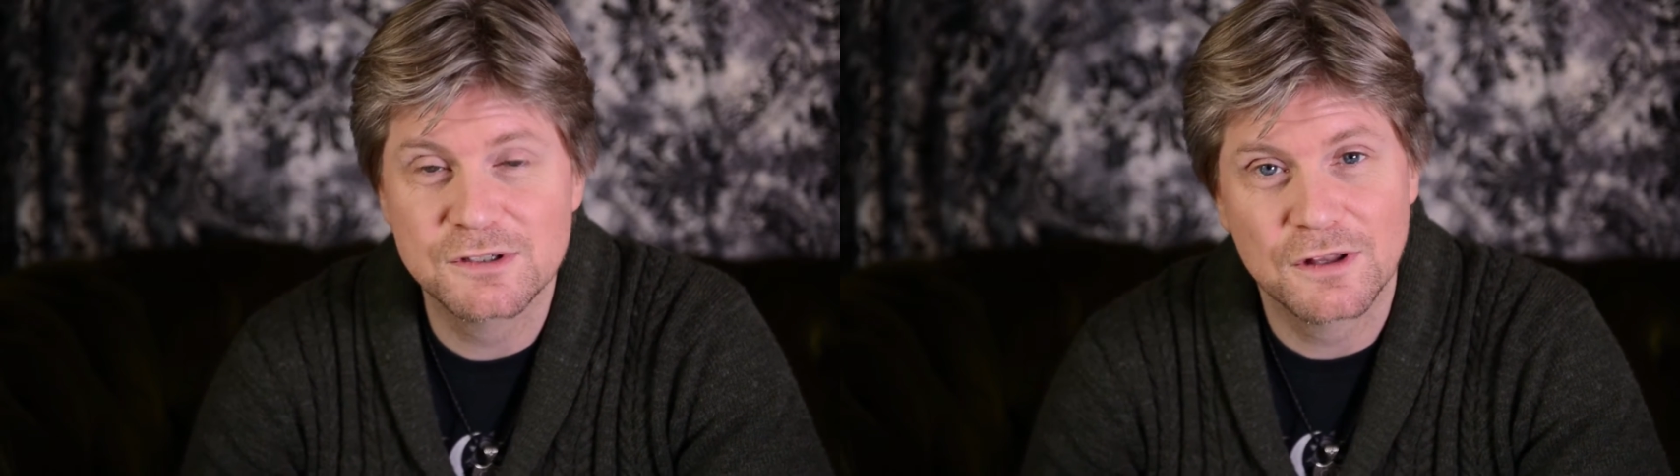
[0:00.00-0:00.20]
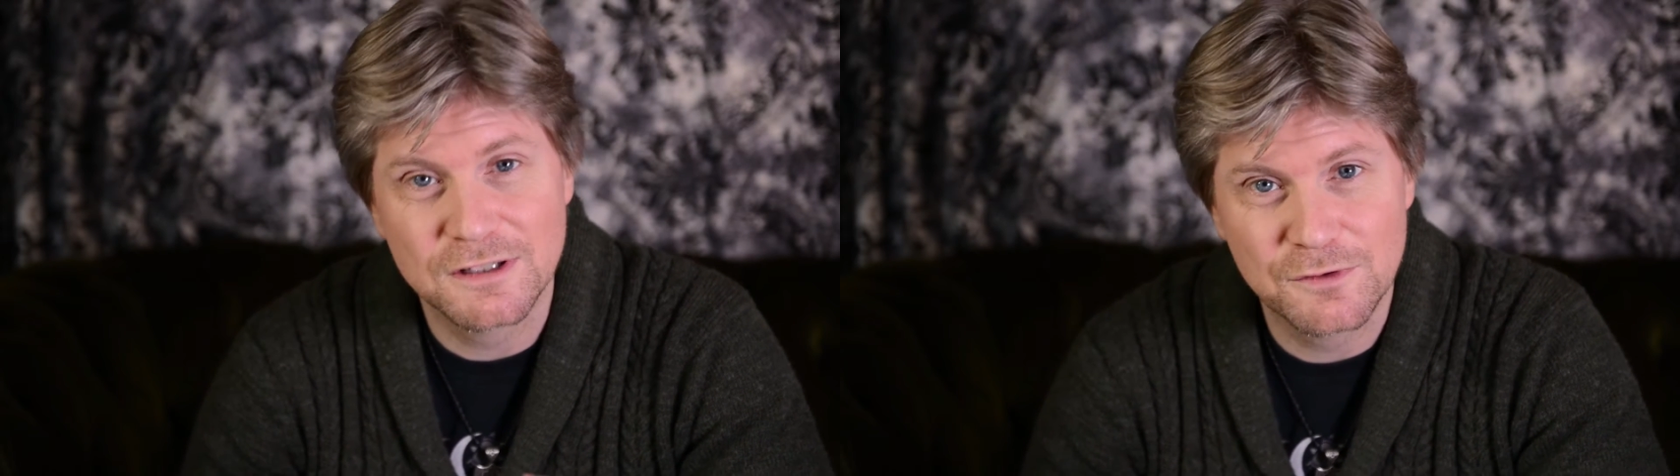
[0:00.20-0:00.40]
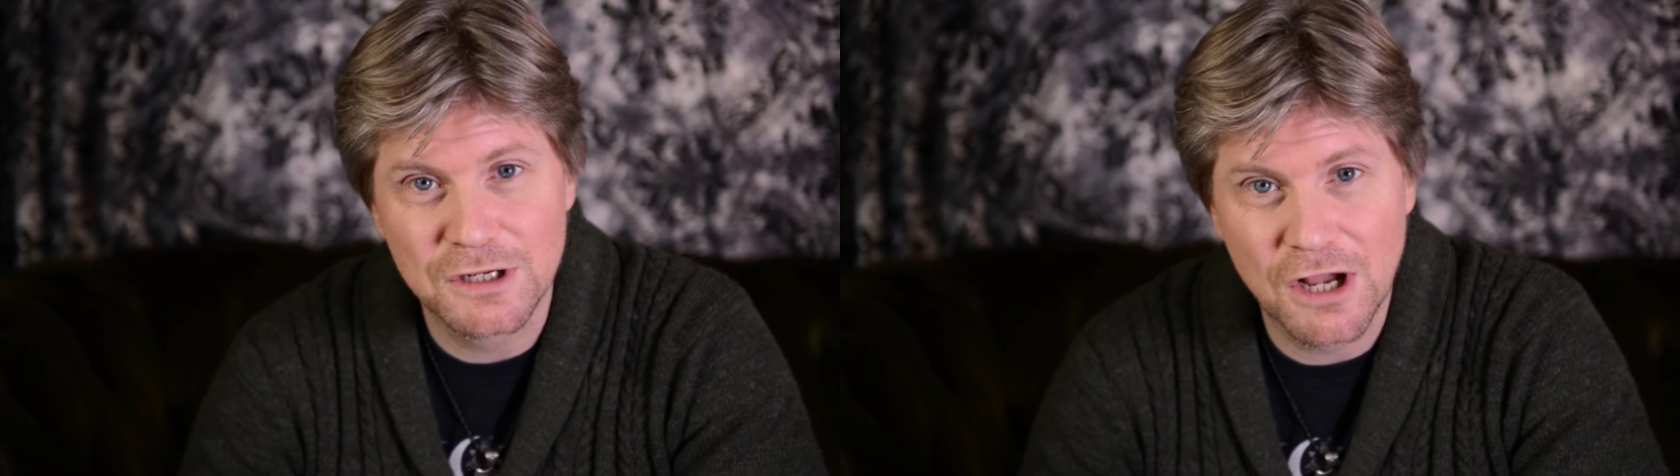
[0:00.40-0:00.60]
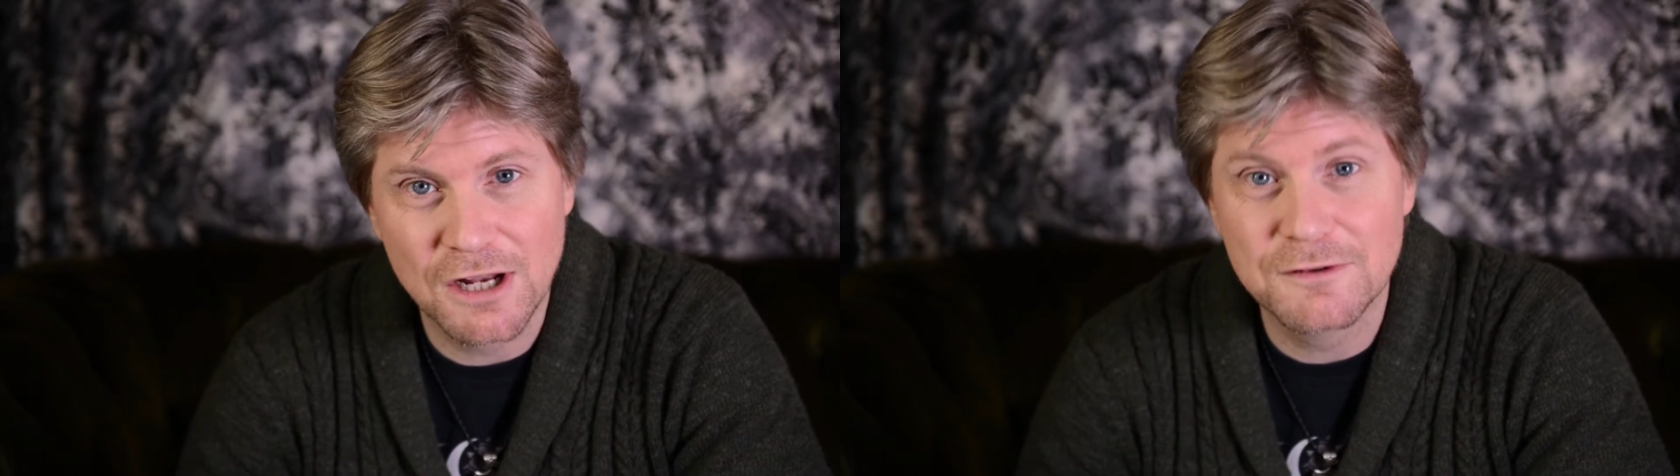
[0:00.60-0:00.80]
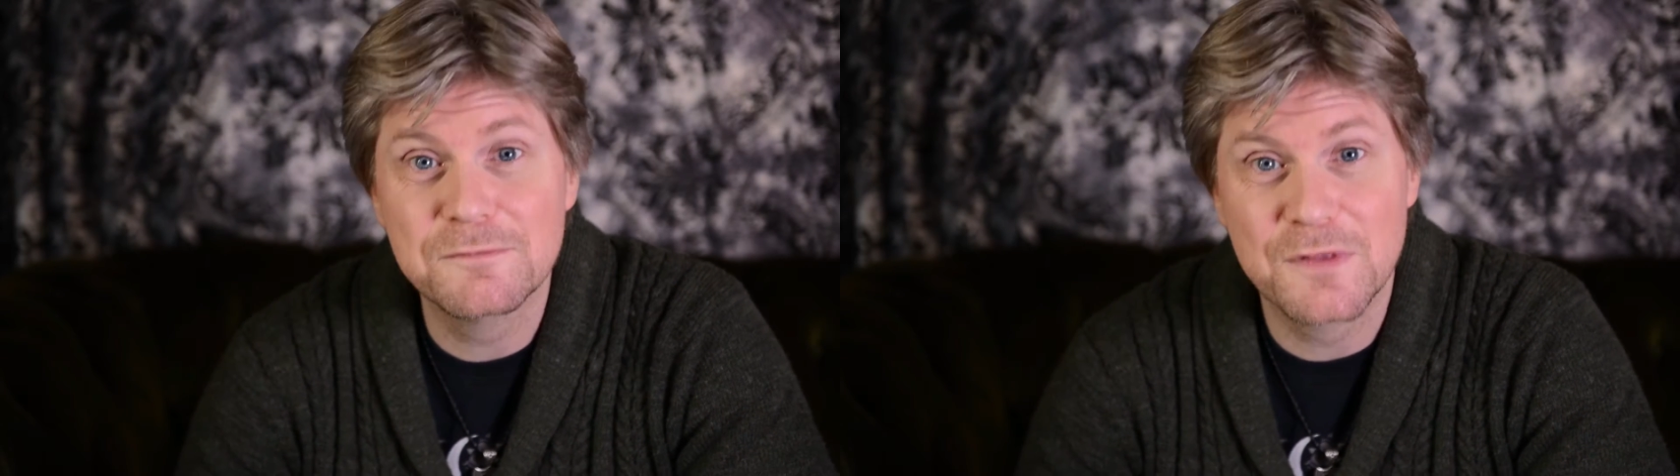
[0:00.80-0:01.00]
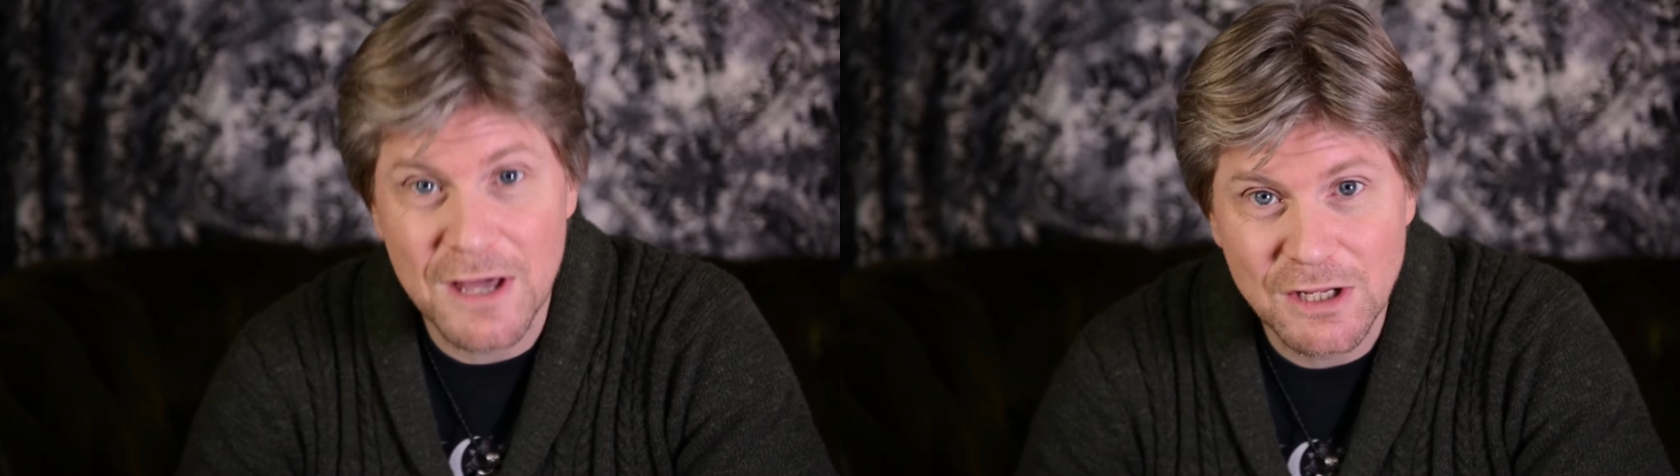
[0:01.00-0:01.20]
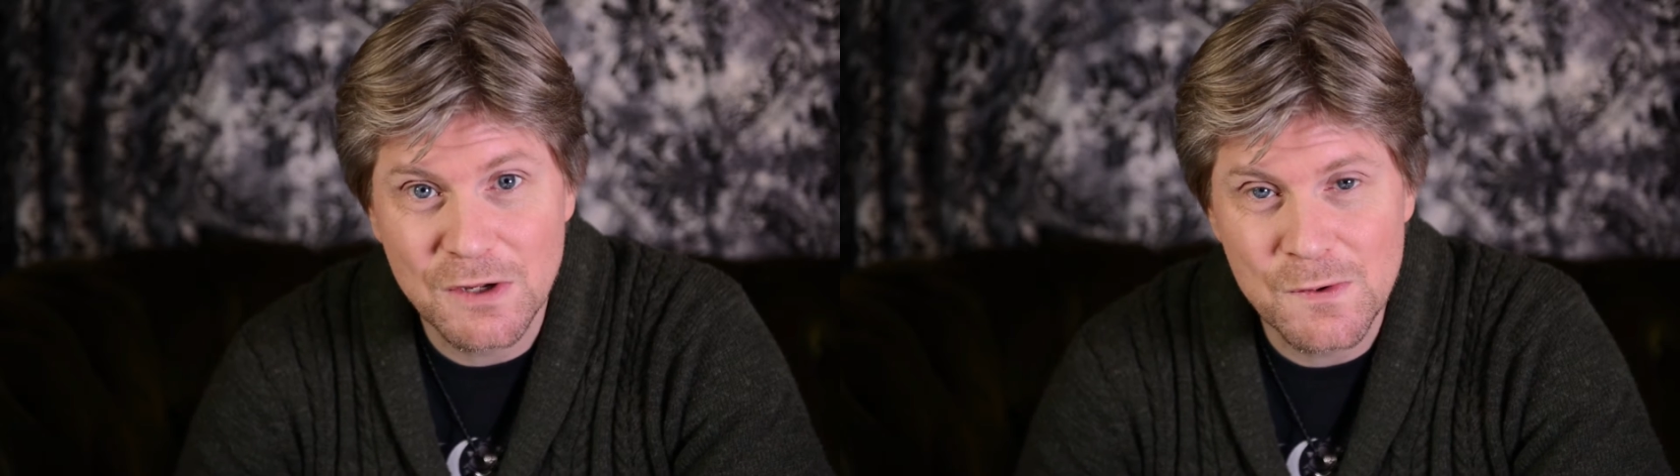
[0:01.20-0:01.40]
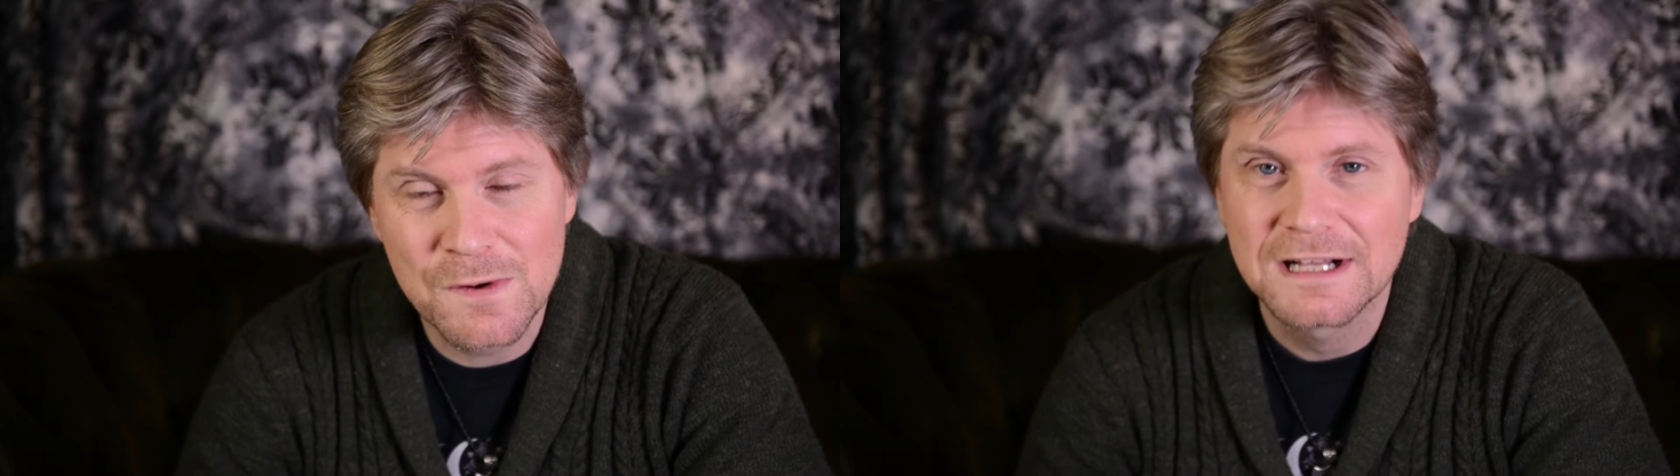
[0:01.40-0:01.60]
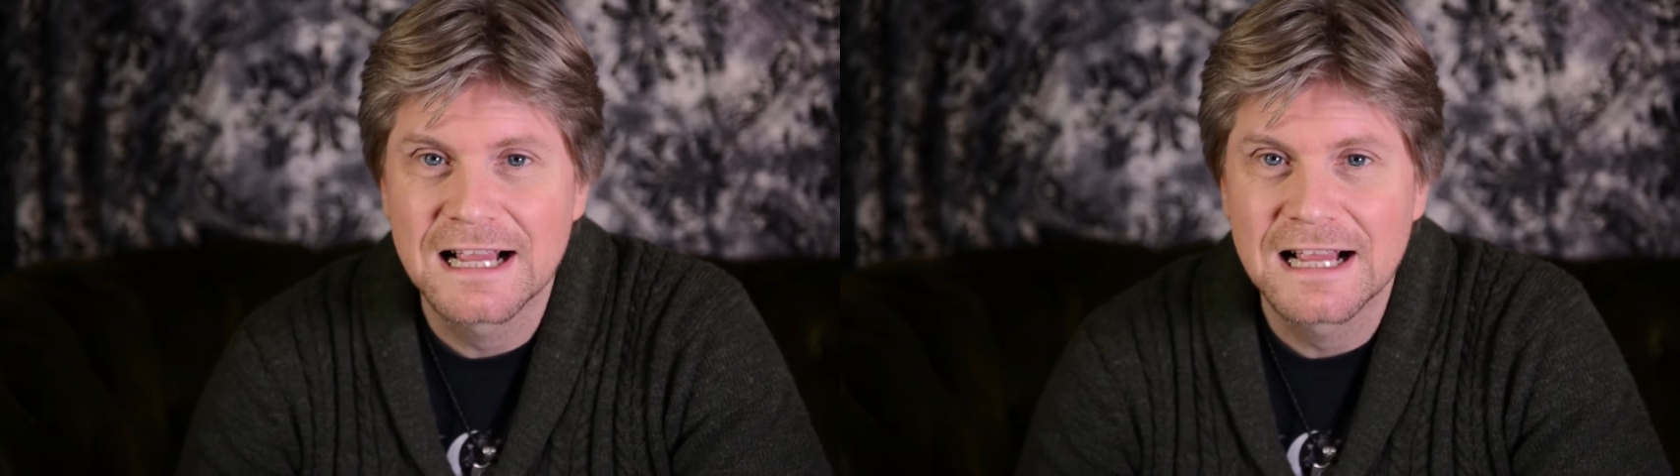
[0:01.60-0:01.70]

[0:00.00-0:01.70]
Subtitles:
so that's very kind of him. Thank you.